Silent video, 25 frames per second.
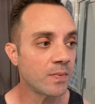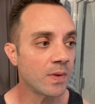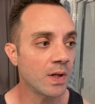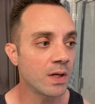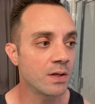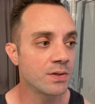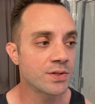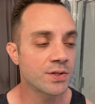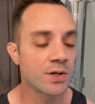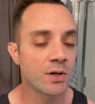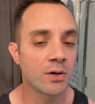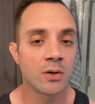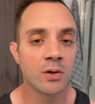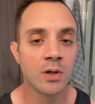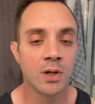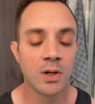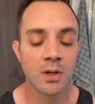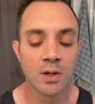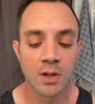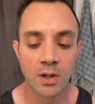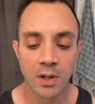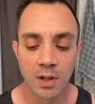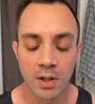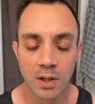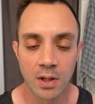So
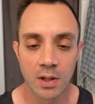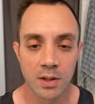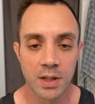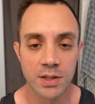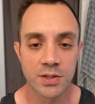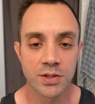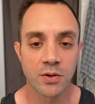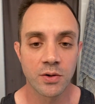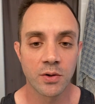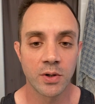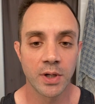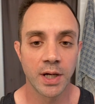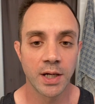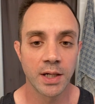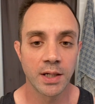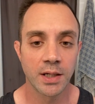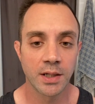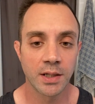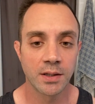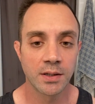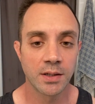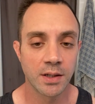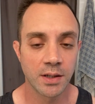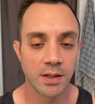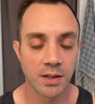let's go ahead
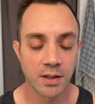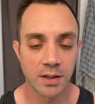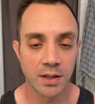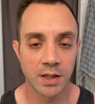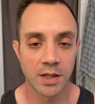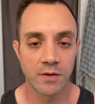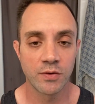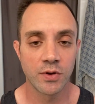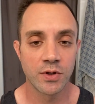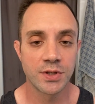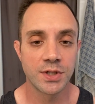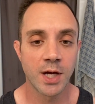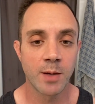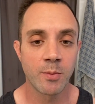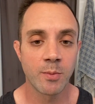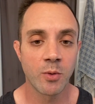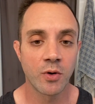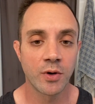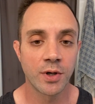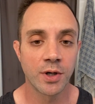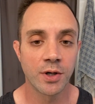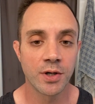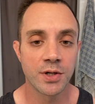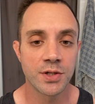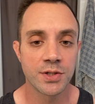and uh, give you a demo
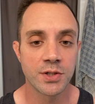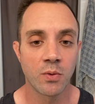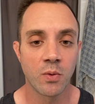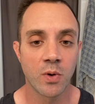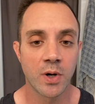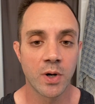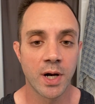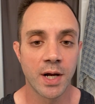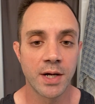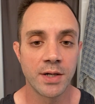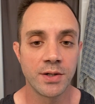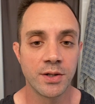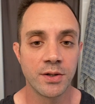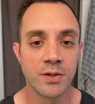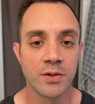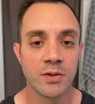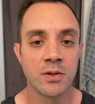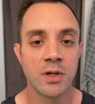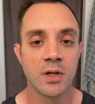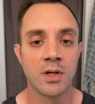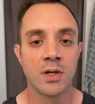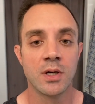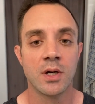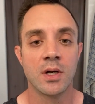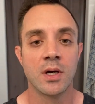here as to what I
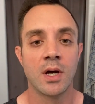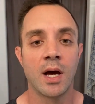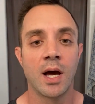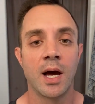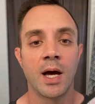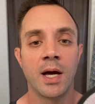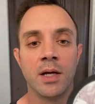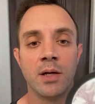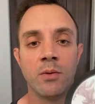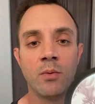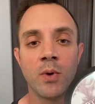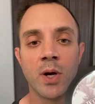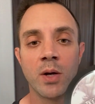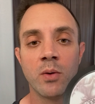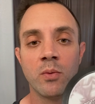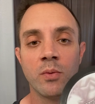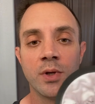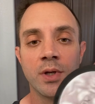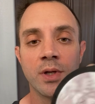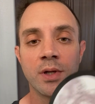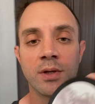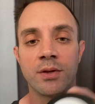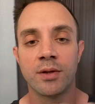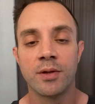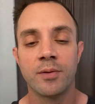do. I went
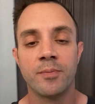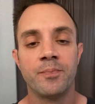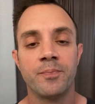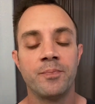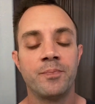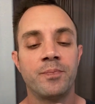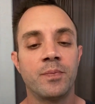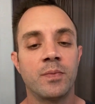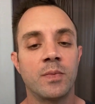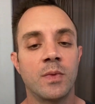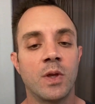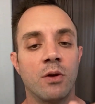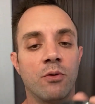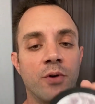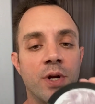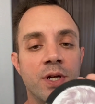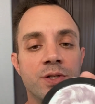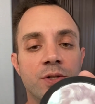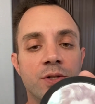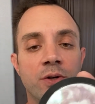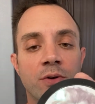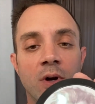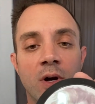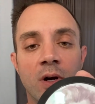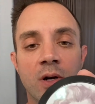with
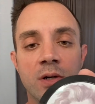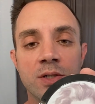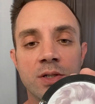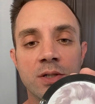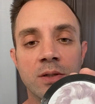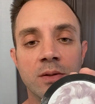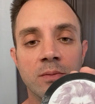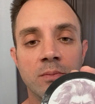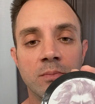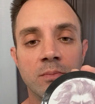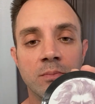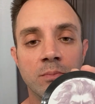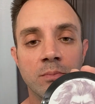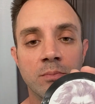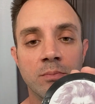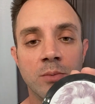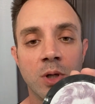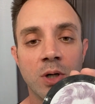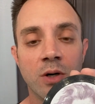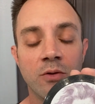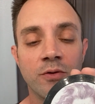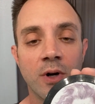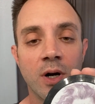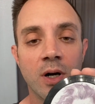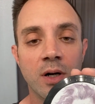Razorock's
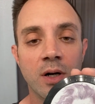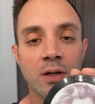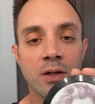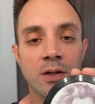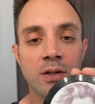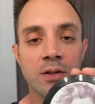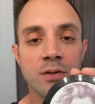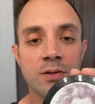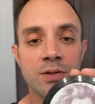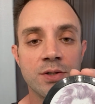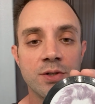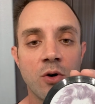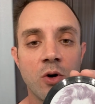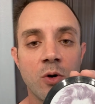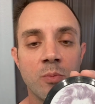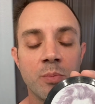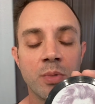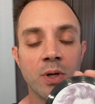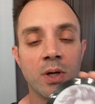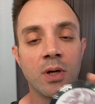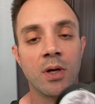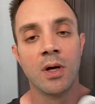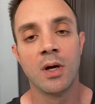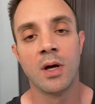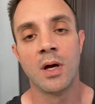Motherfucker
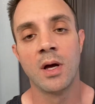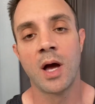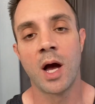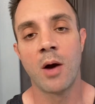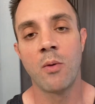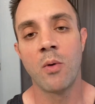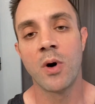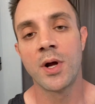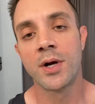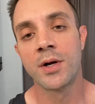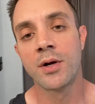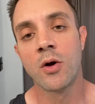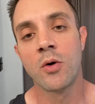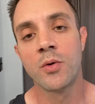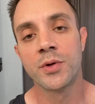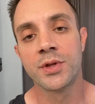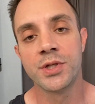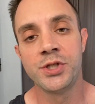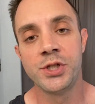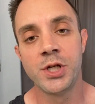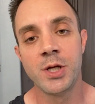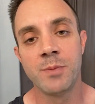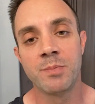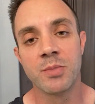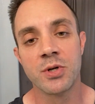soap I wanted to go with the
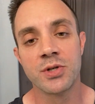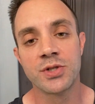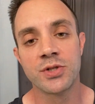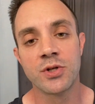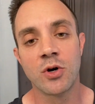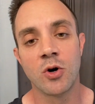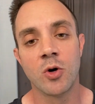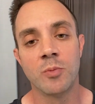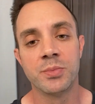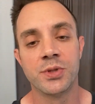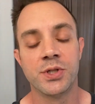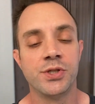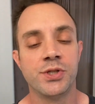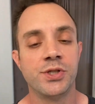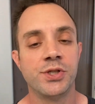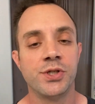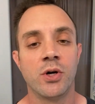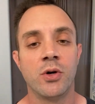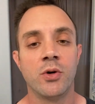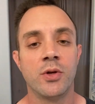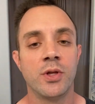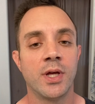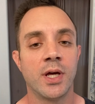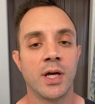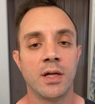cheaper soap to
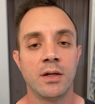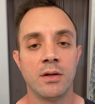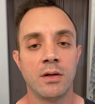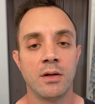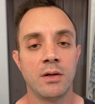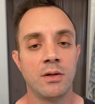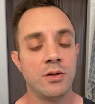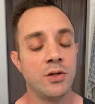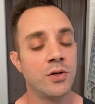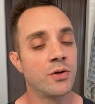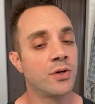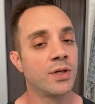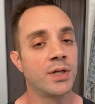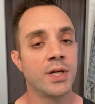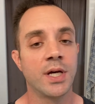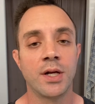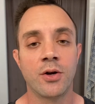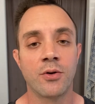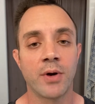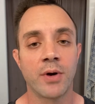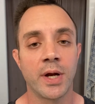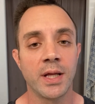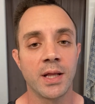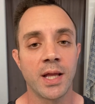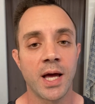show that you can get a
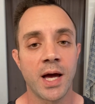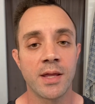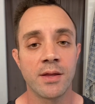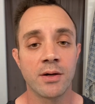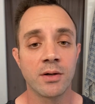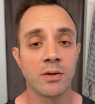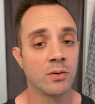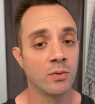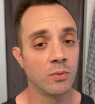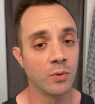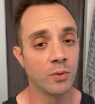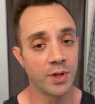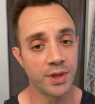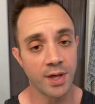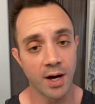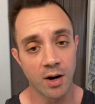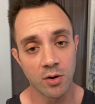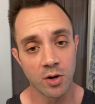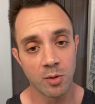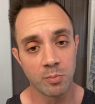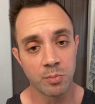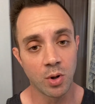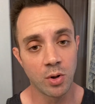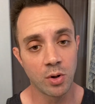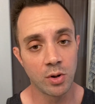great lather without
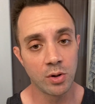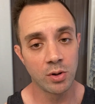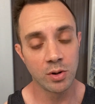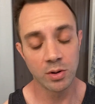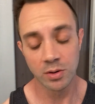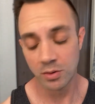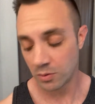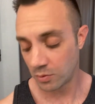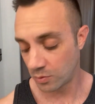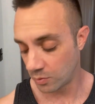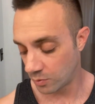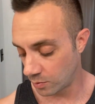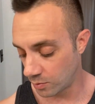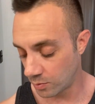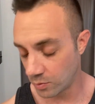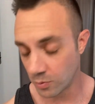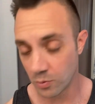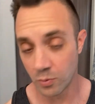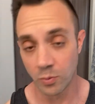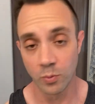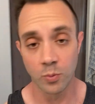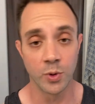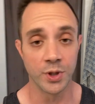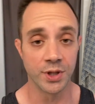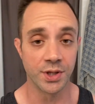a bowl,
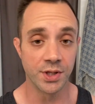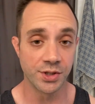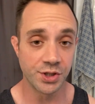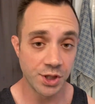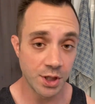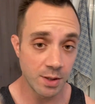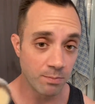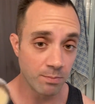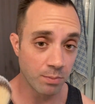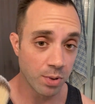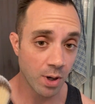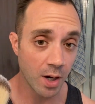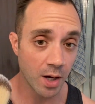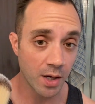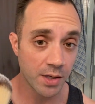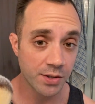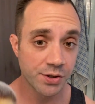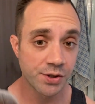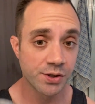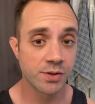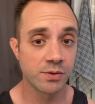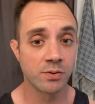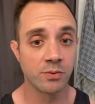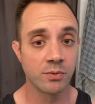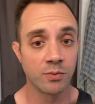with a cheap
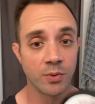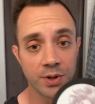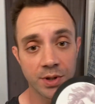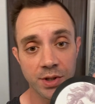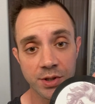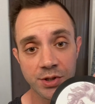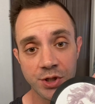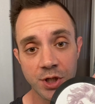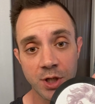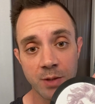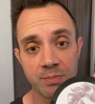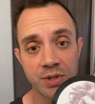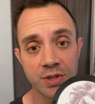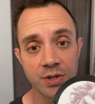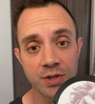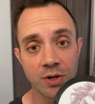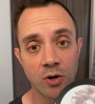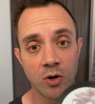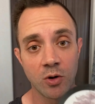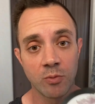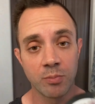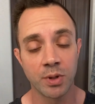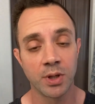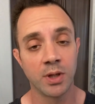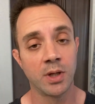brush, with a cheap
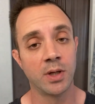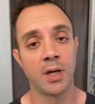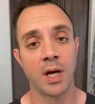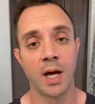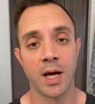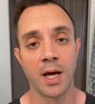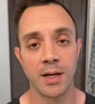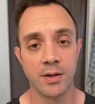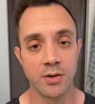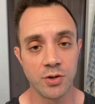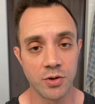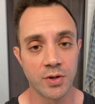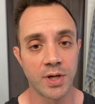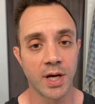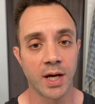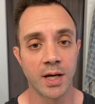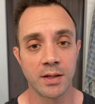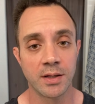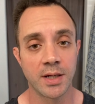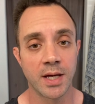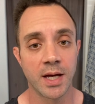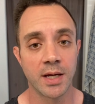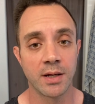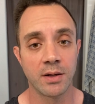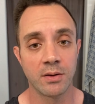soap, and you
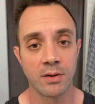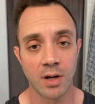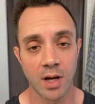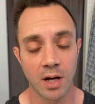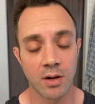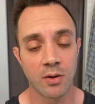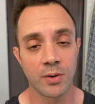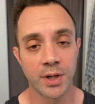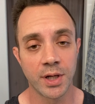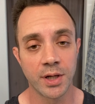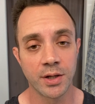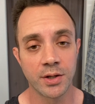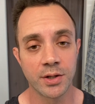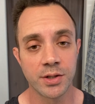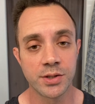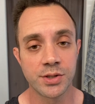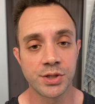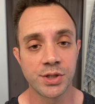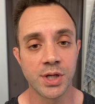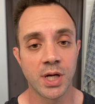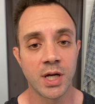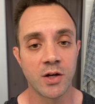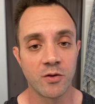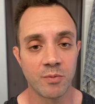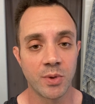can get not only a good
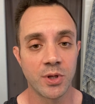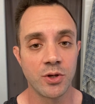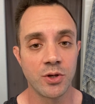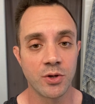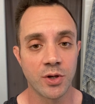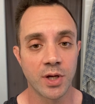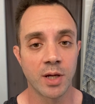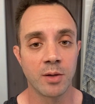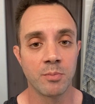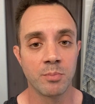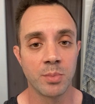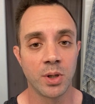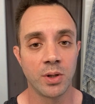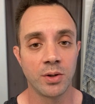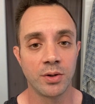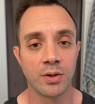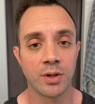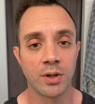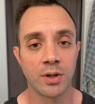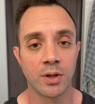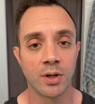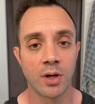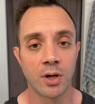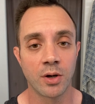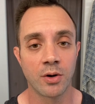shave, but you can build
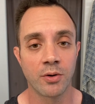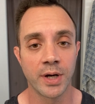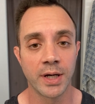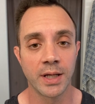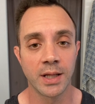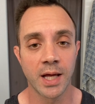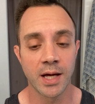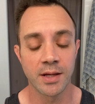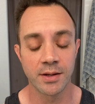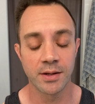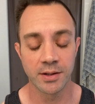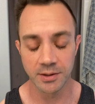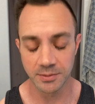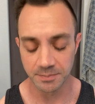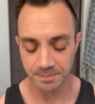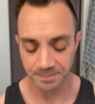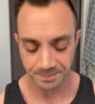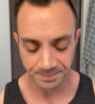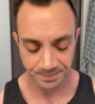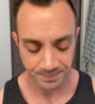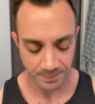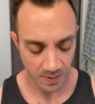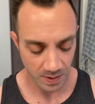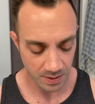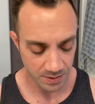a, a great lather.
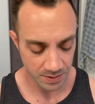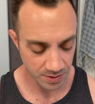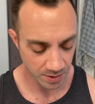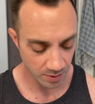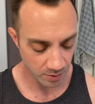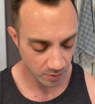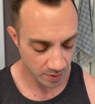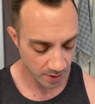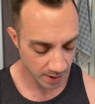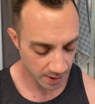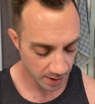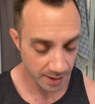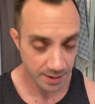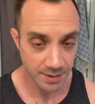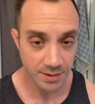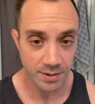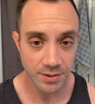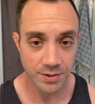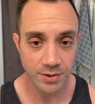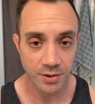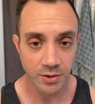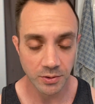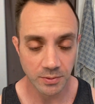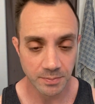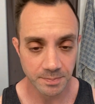So what I like to
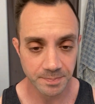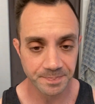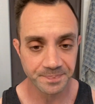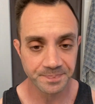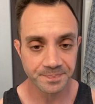do